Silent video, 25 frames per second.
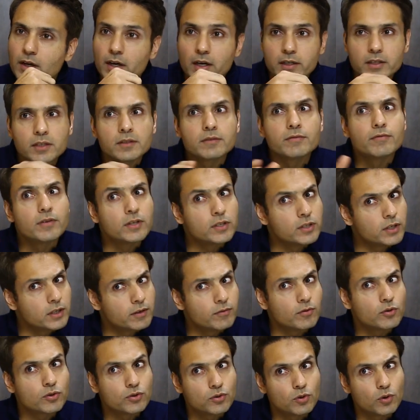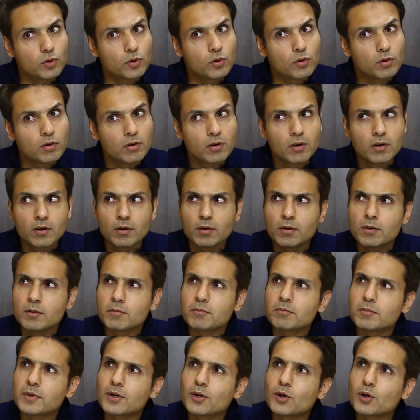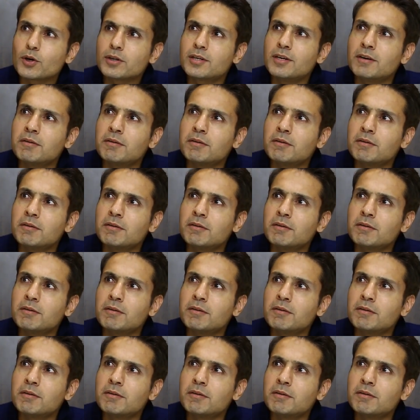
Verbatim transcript: I just wish it was solo because